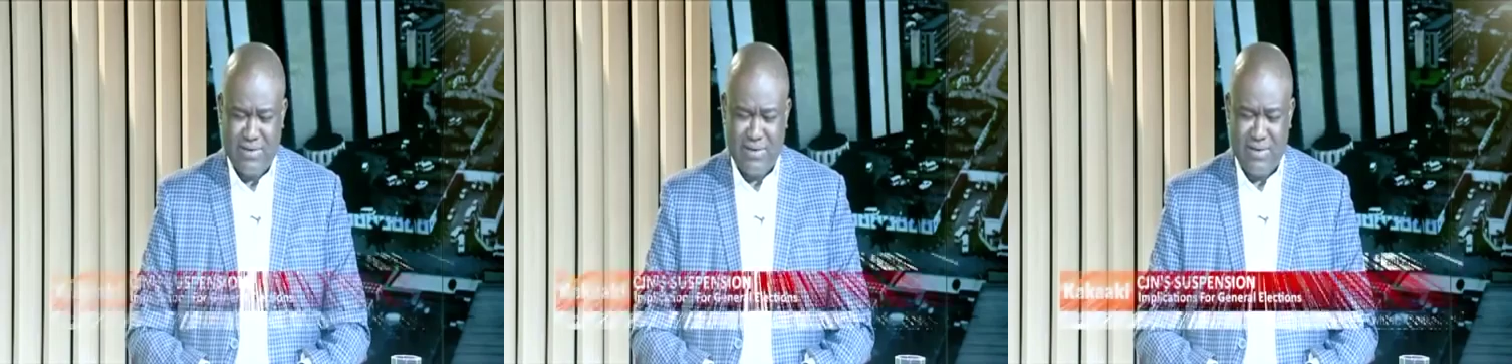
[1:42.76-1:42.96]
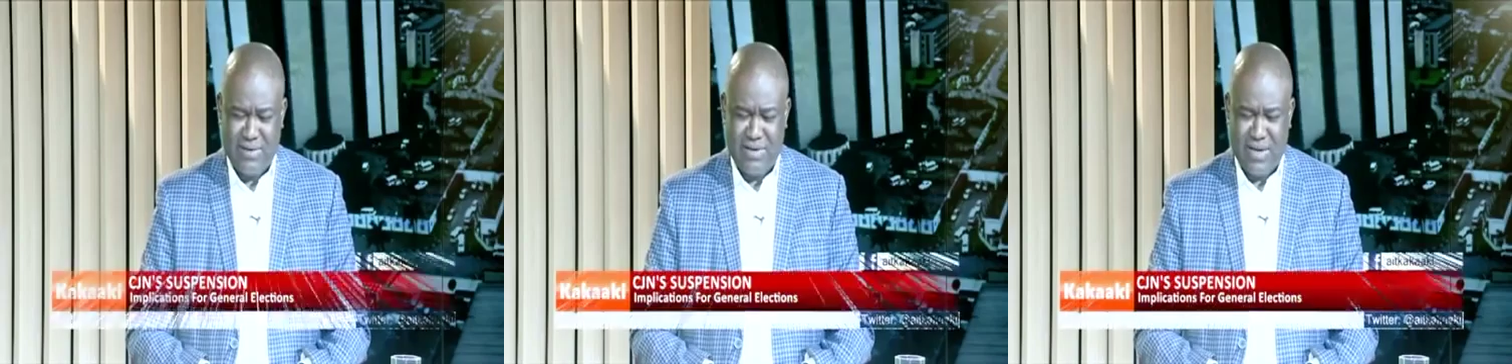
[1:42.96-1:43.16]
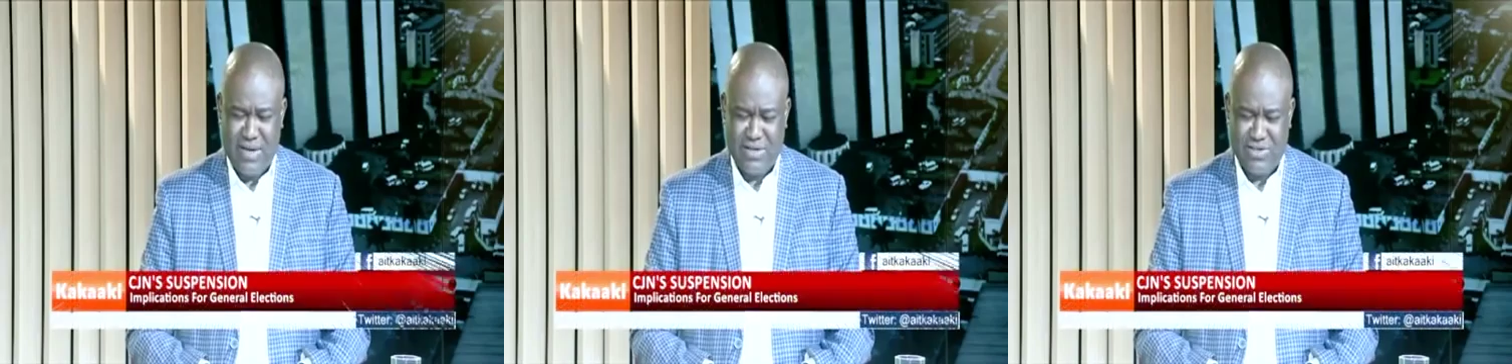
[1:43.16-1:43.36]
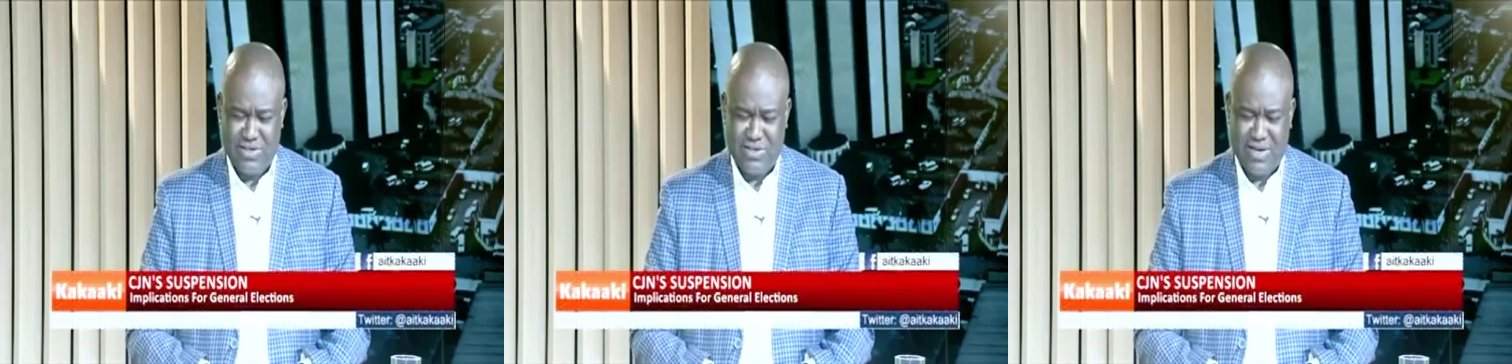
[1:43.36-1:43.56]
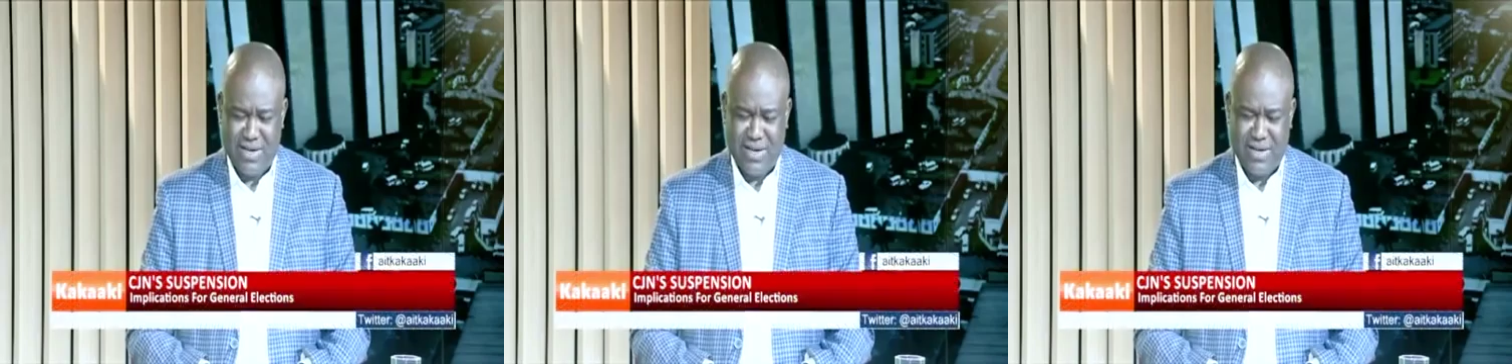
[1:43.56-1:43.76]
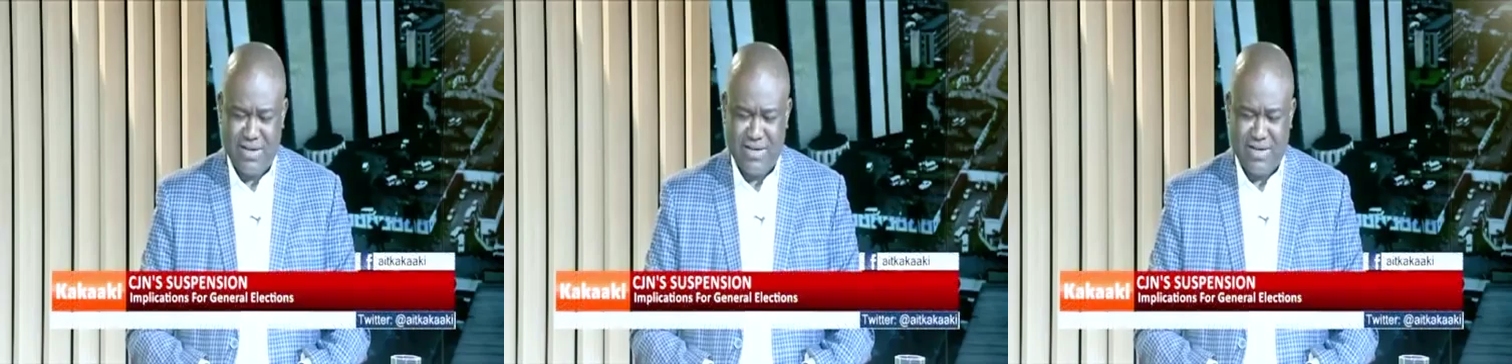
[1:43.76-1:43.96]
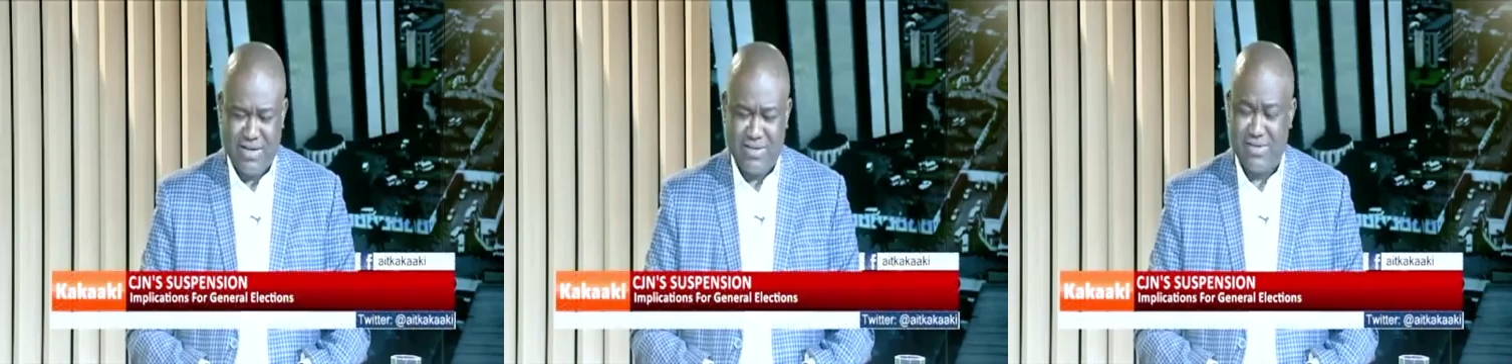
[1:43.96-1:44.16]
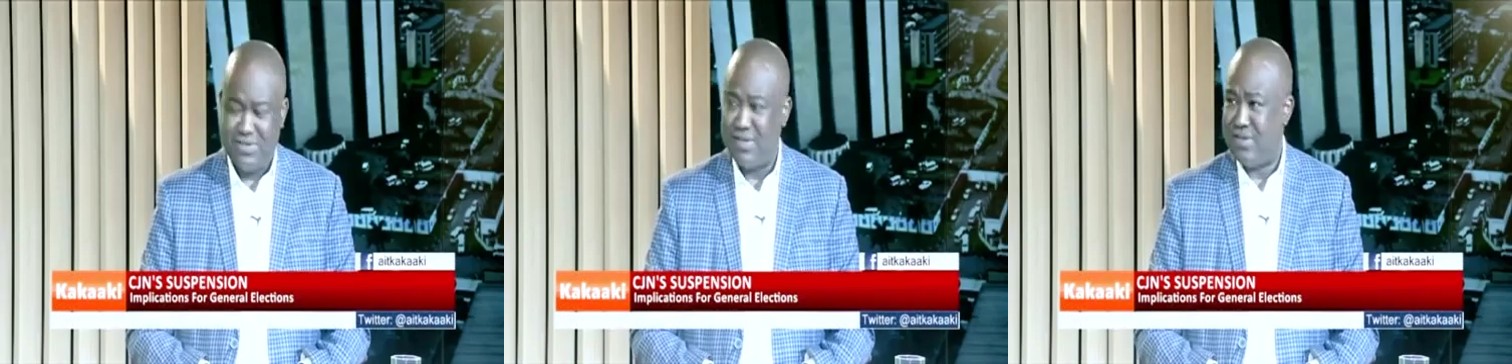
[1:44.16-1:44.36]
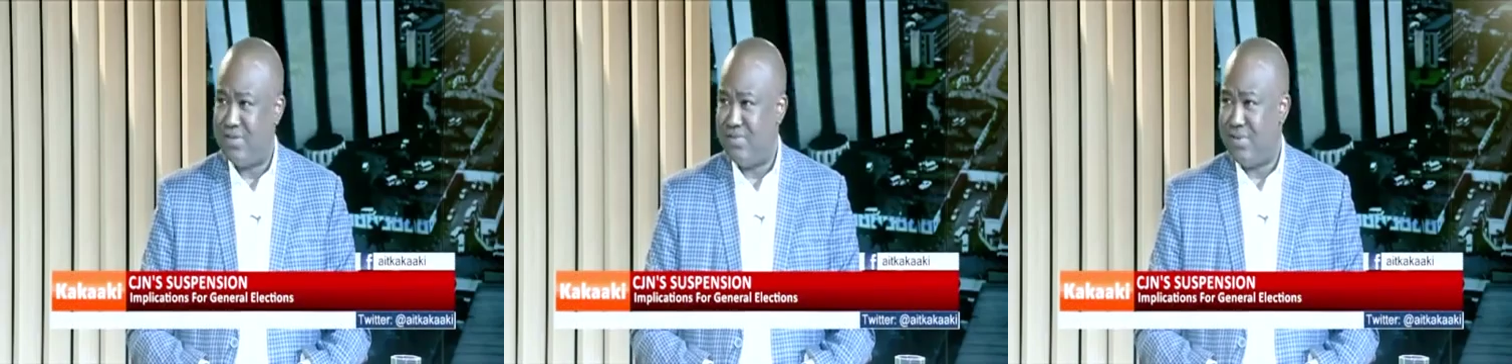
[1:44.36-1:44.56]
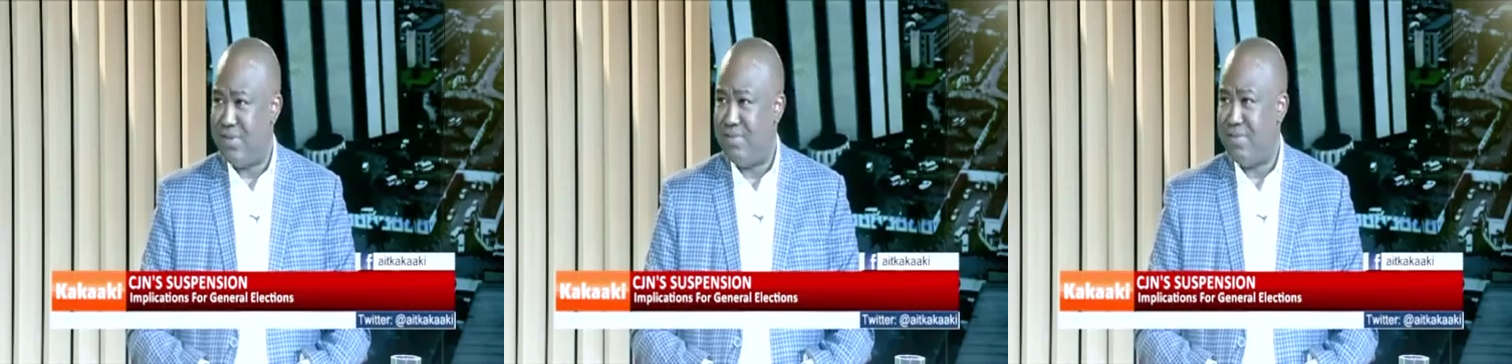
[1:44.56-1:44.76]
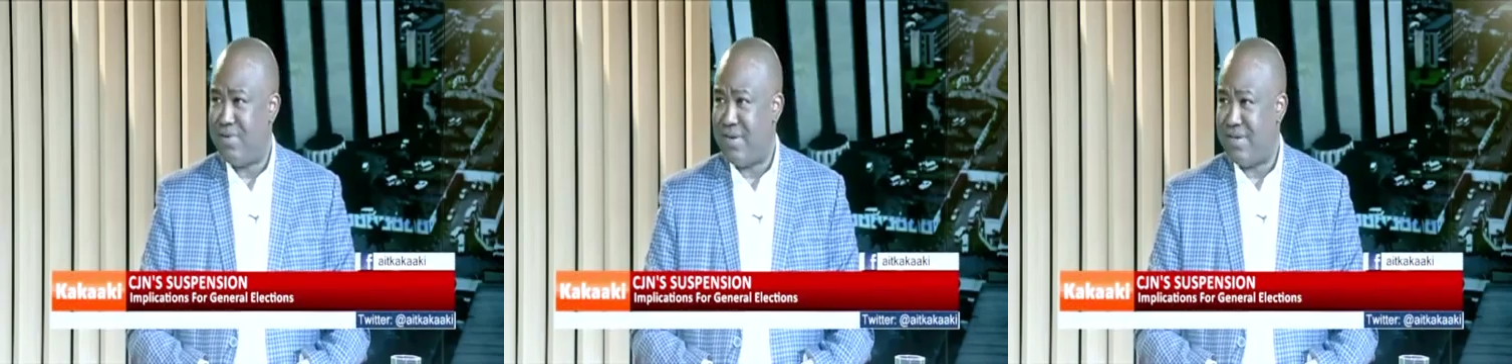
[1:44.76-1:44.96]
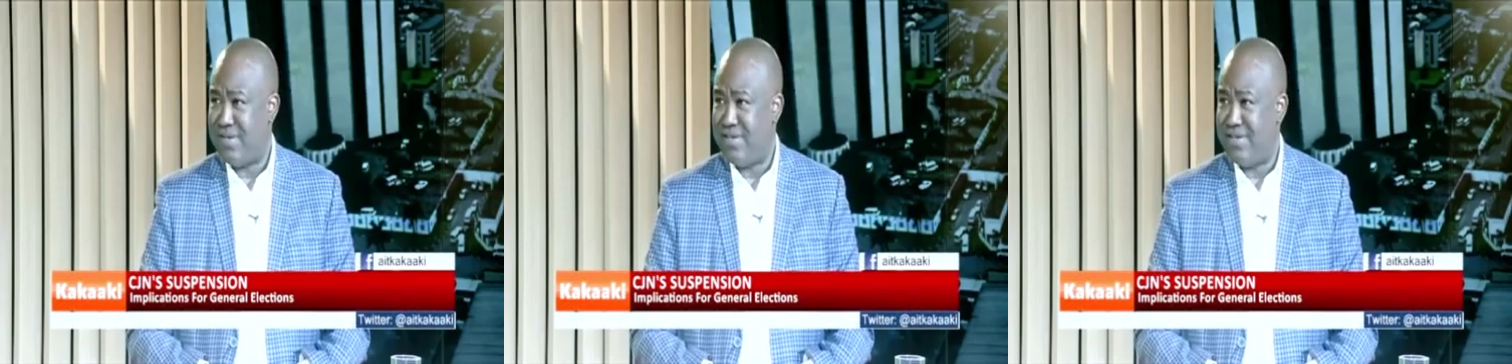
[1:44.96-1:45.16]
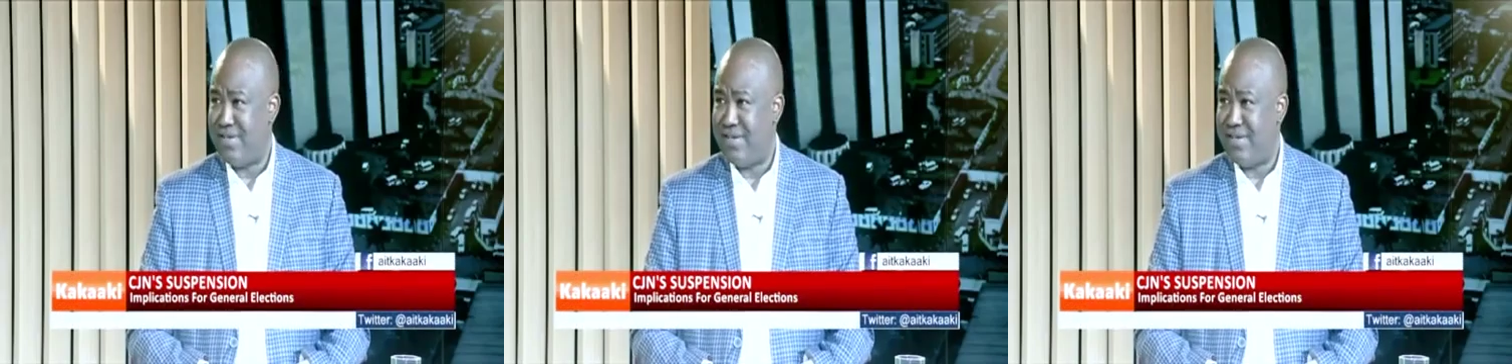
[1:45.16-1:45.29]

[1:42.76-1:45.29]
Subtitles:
Nigeria transited to democracy